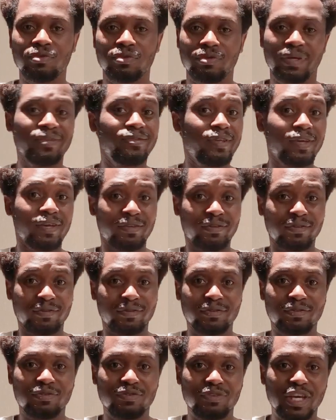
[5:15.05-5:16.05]
and then
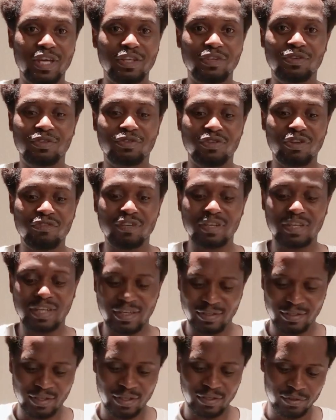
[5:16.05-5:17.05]
get your driving
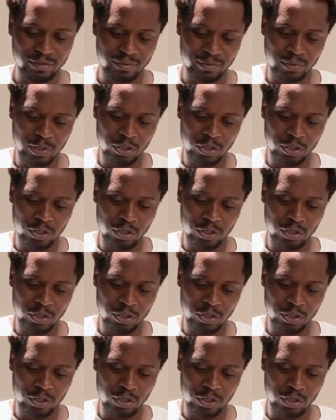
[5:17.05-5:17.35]
license.